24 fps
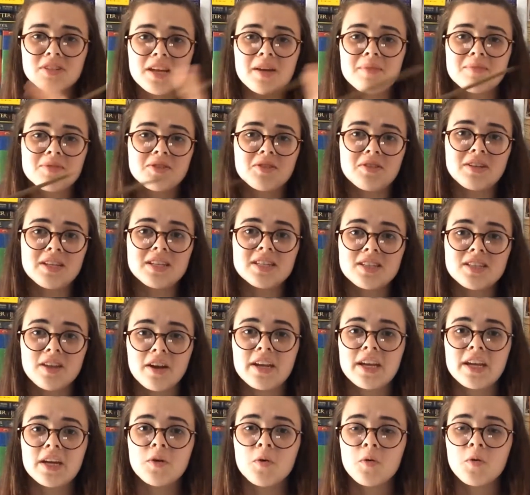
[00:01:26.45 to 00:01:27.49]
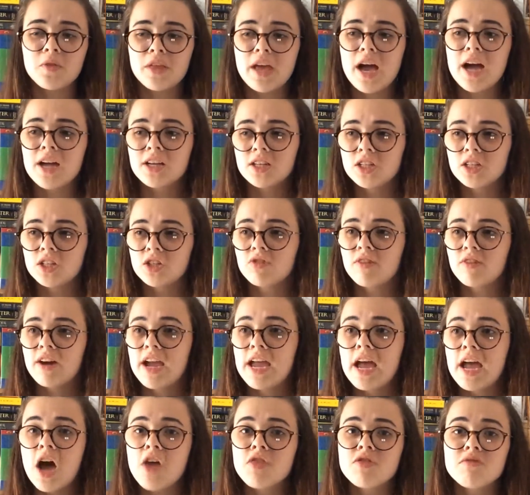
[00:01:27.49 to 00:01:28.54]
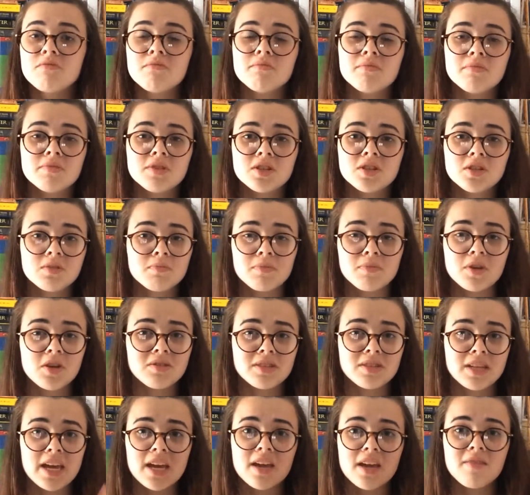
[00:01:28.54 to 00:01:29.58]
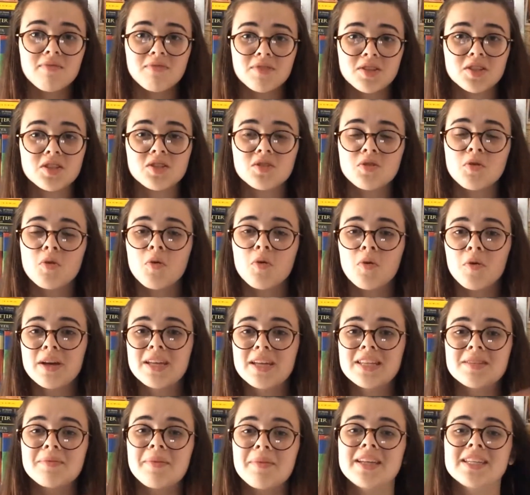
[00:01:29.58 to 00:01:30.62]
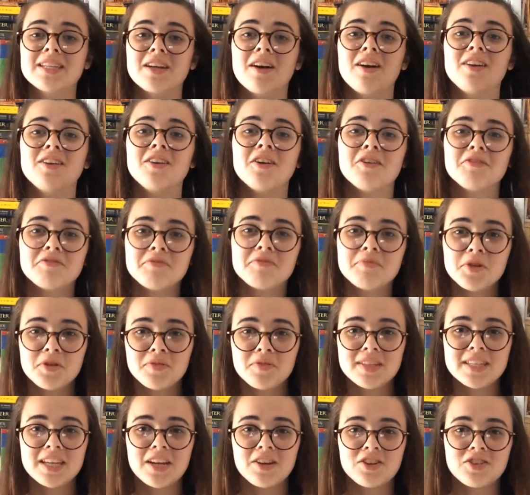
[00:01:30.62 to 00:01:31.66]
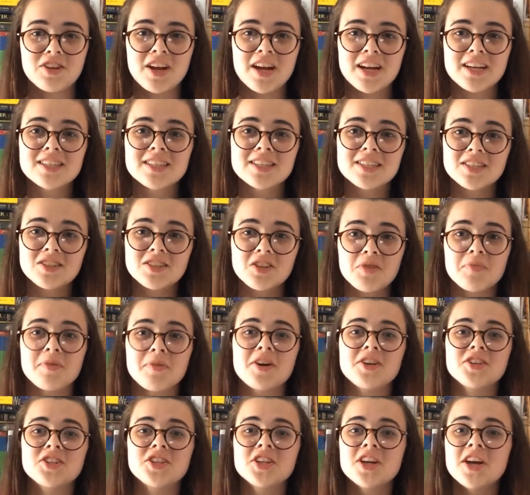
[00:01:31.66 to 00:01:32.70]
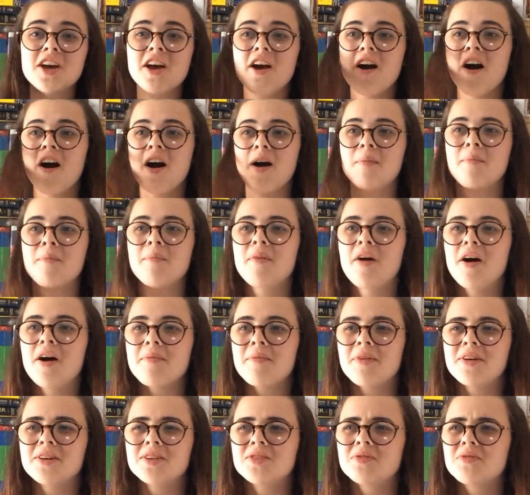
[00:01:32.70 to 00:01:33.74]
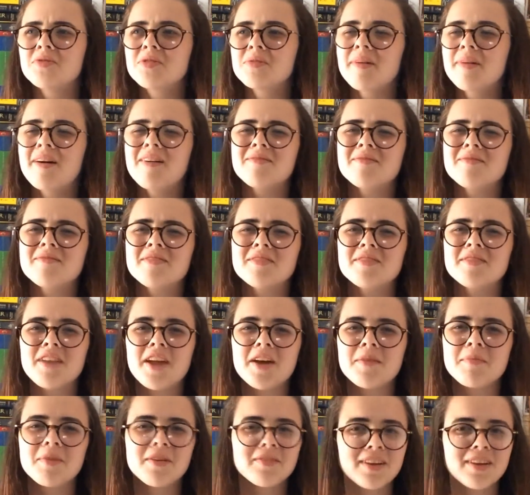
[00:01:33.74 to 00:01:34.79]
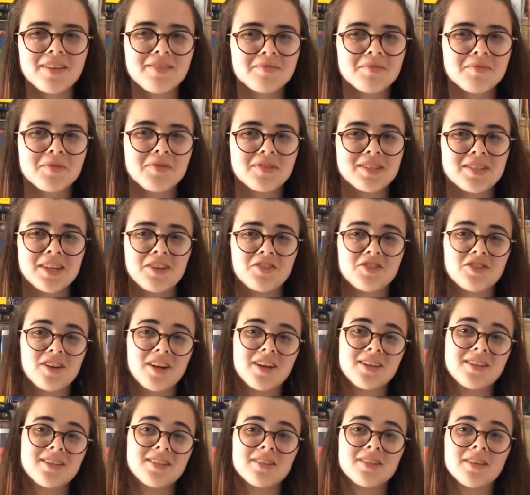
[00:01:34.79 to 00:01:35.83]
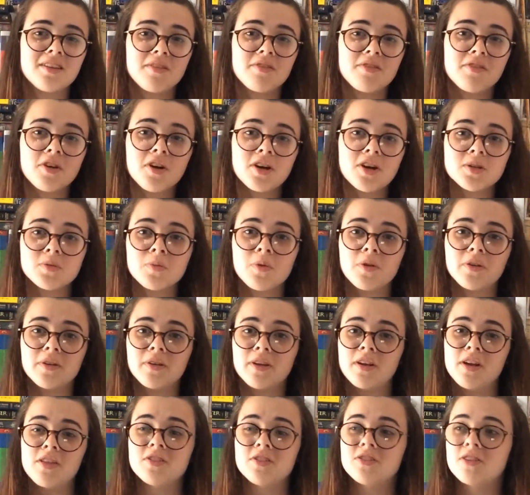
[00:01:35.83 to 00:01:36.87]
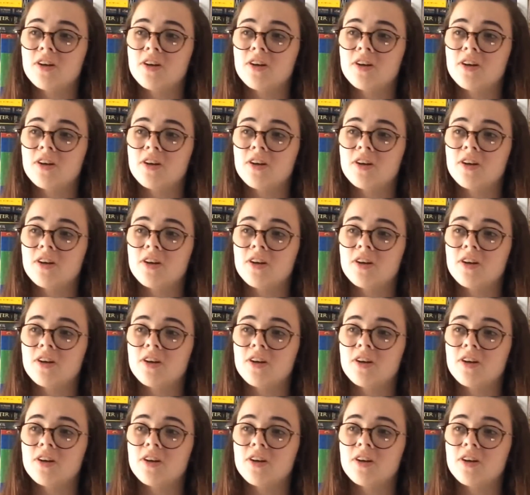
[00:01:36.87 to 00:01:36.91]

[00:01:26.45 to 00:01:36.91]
absolutely stunning. All the actors are great. The music, the score is amazing. I love movie soundtracks so much. I might talk about like my favourite movie soundtracks if you guys want another